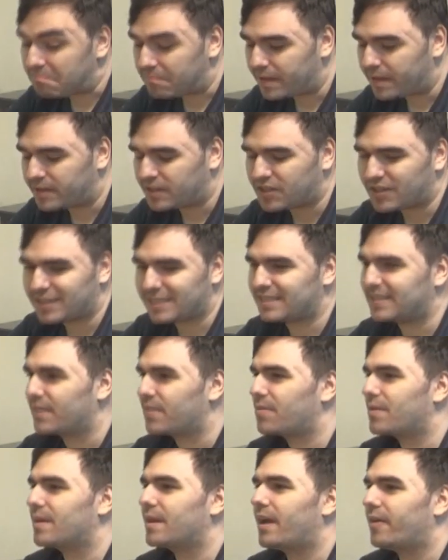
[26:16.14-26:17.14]
interesting
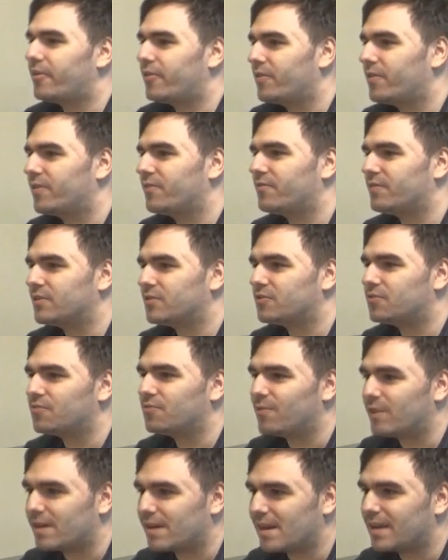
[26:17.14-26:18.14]
thing. I don't know if it's true
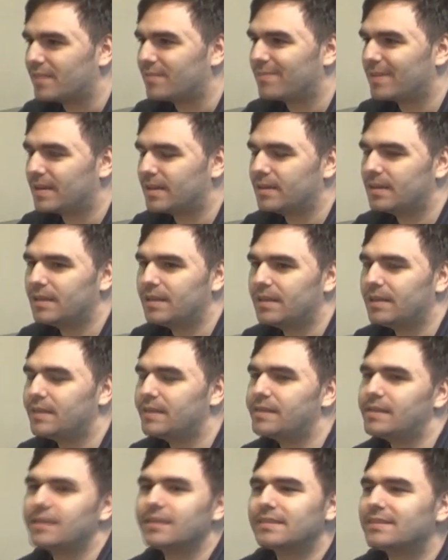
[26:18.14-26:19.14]
or not, but
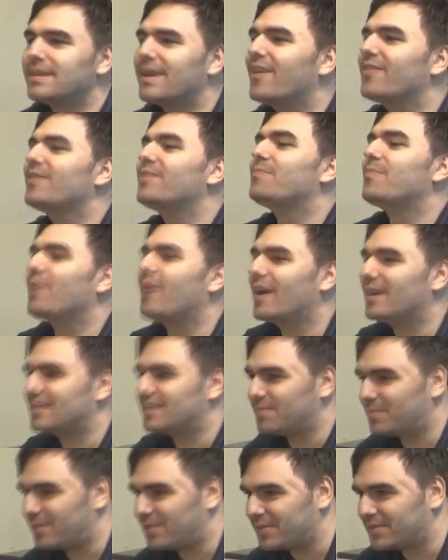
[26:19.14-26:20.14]
it sounded
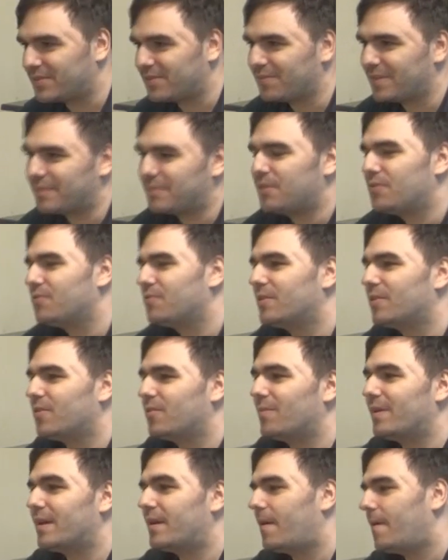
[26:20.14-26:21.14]
plausible. So maybe you know
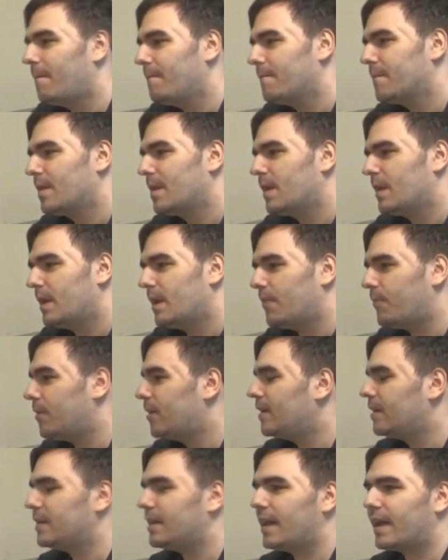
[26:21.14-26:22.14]
better.
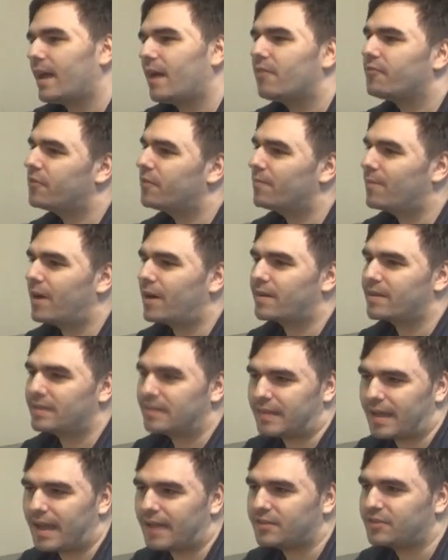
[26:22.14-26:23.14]
Apparently, like after
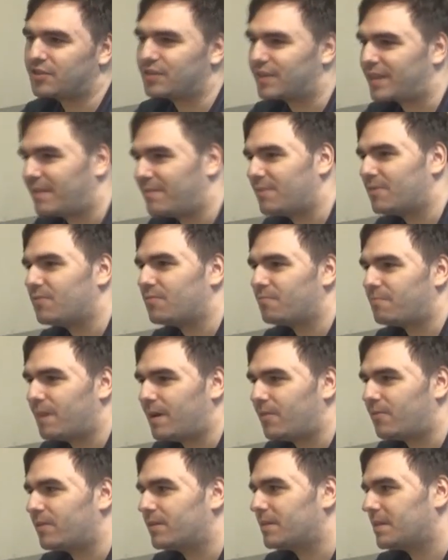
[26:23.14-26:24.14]
Margaret Thatcher came into
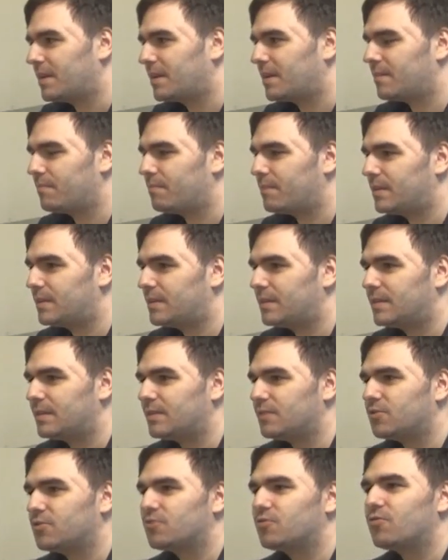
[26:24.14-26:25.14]
power, they completely
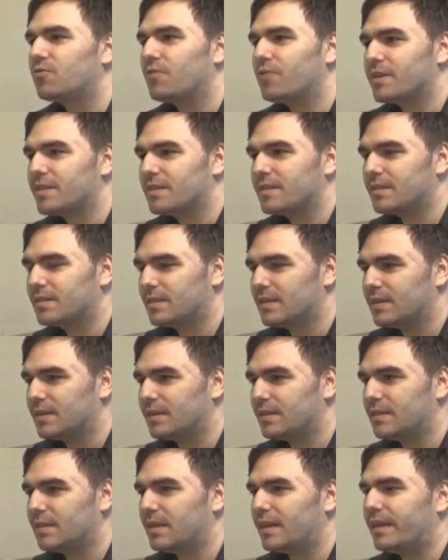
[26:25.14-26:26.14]
destroyed
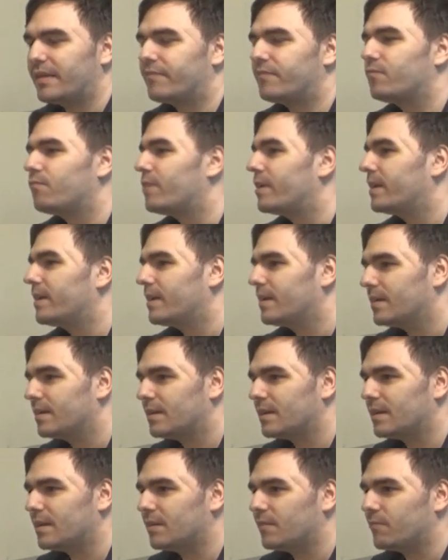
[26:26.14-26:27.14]
the left wing
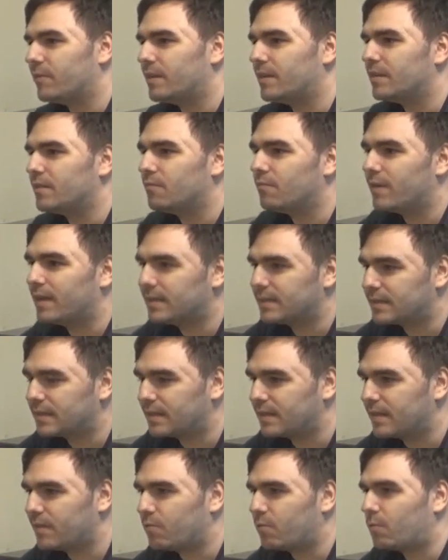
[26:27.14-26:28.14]
within the West,
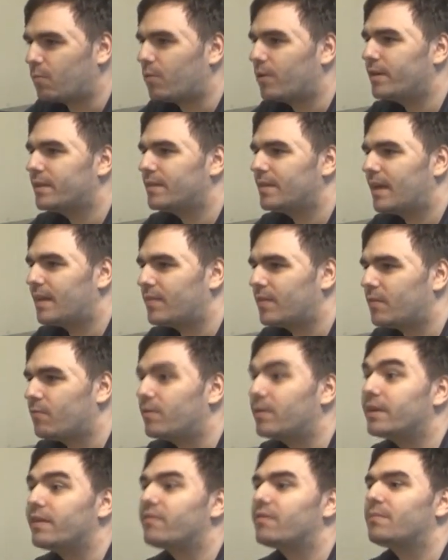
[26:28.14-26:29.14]
and they were worried that they
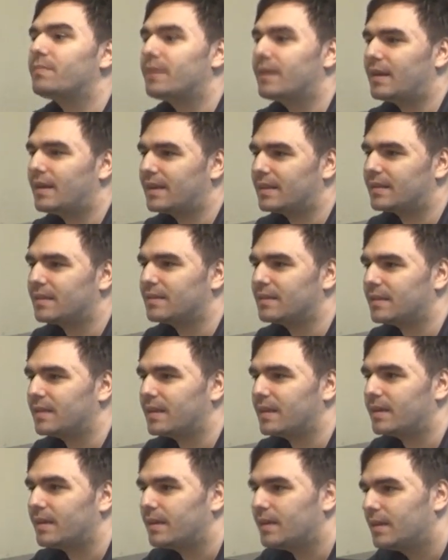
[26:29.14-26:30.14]
will never be elected
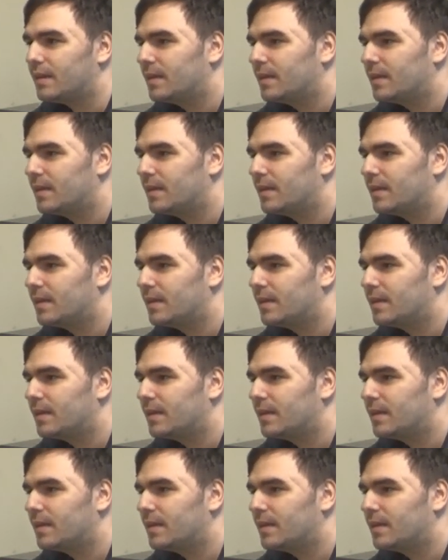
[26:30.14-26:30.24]
again.